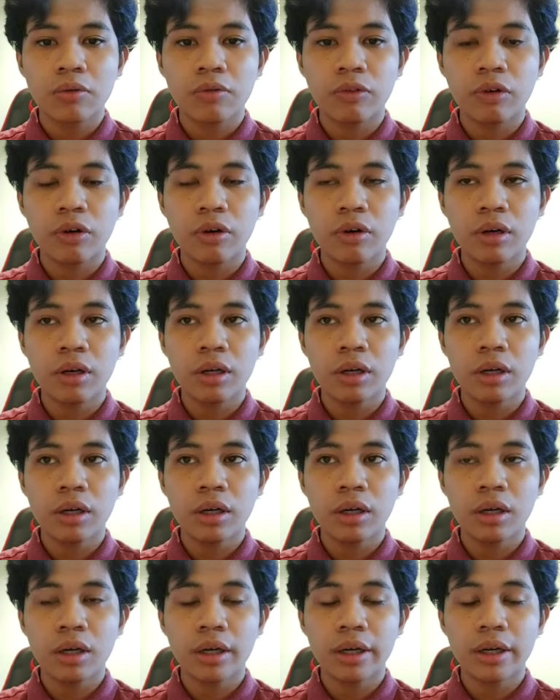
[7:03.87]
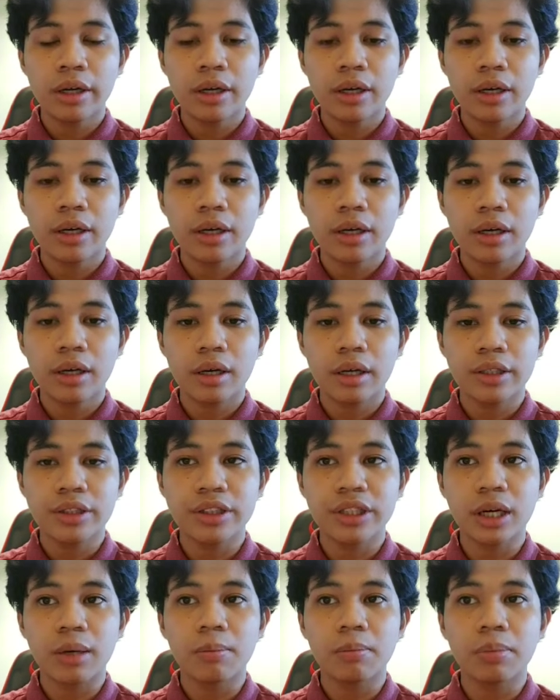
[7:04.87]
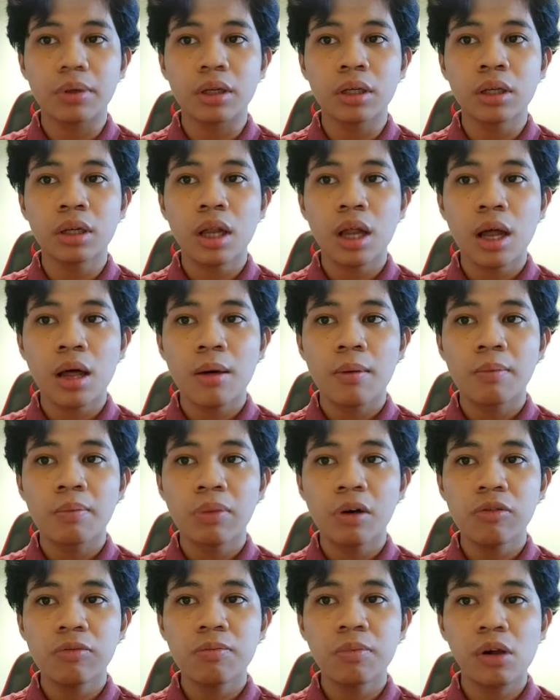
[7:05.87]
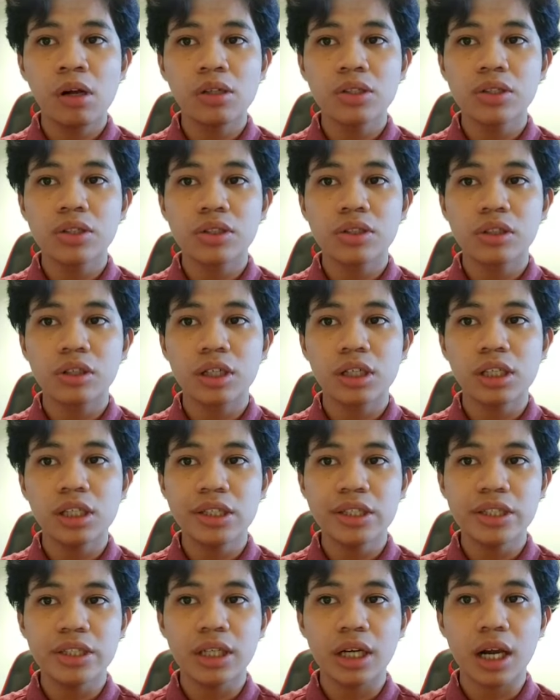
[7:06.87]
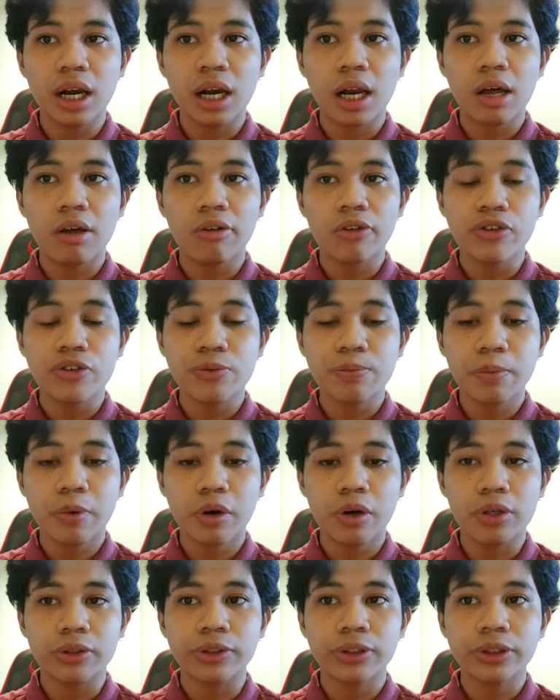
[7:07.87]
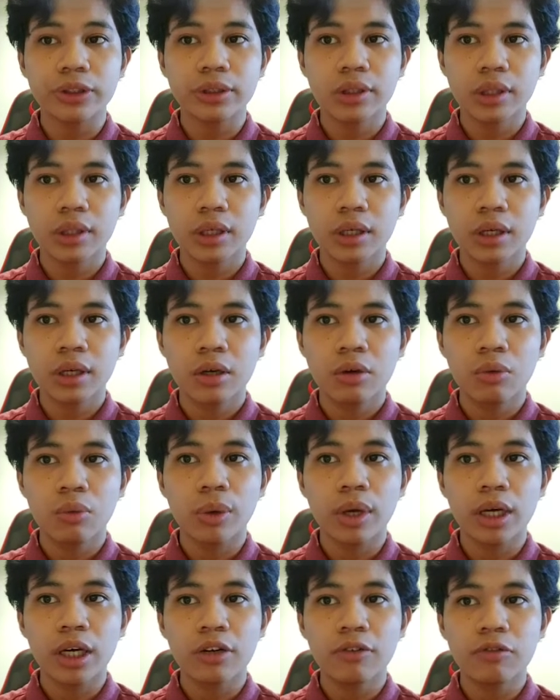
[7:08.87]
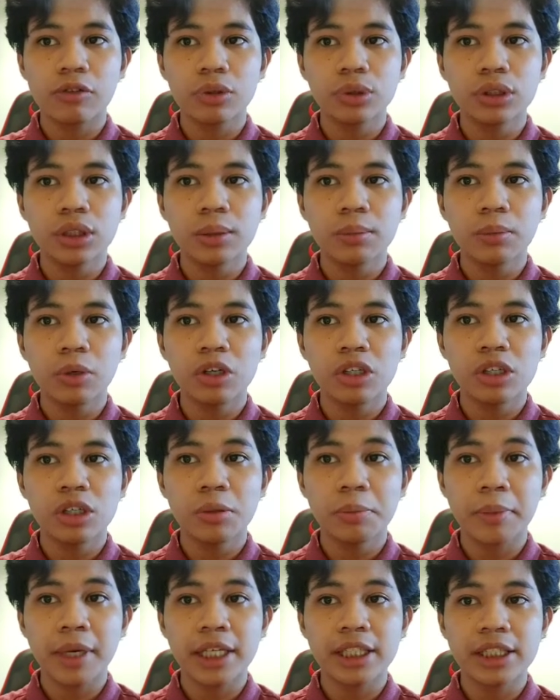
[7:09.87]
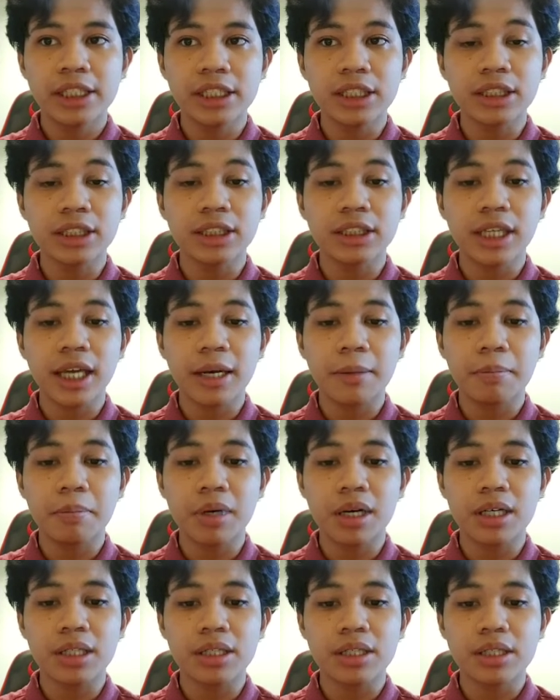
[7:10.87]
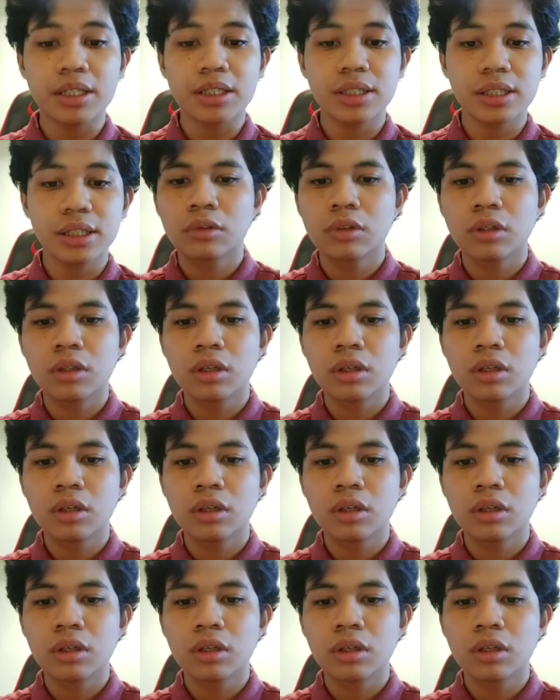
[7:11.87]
For the example, puffballs release a cloud of spores when the fruiting body matches and bursts.